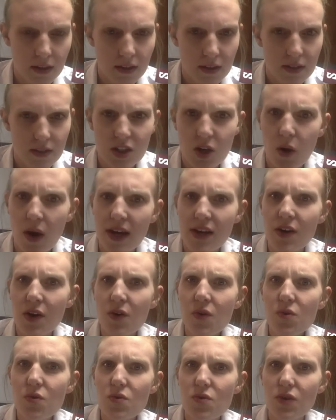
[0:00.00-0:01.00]
So I
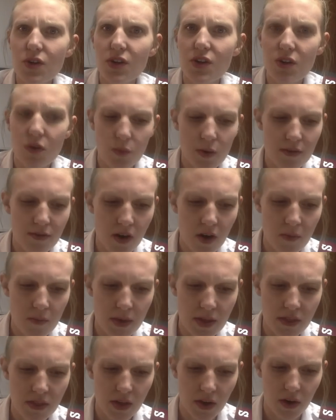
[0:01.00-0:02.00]
know, you know, we've all
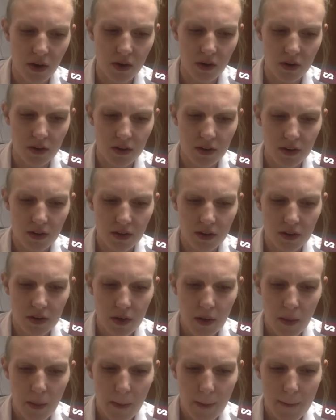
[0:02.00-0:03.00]
been there.
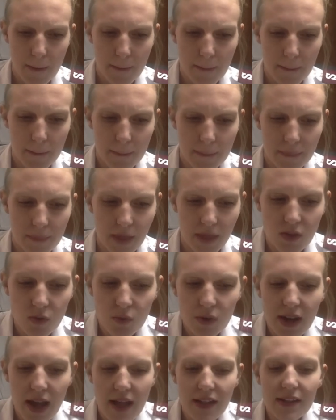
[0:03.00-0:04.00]
And the
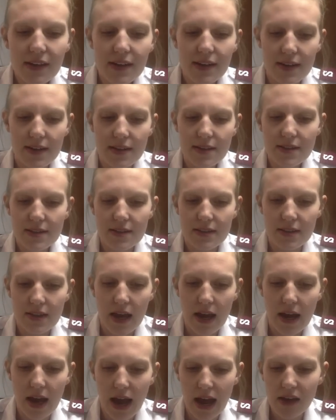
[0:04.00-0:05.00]
reality is
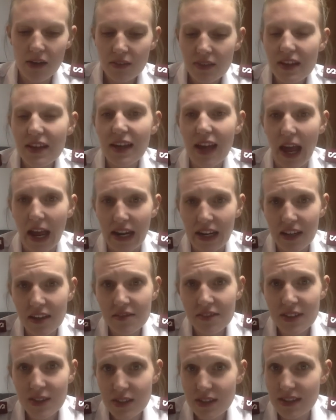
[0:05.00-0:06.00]
that I don't think any of us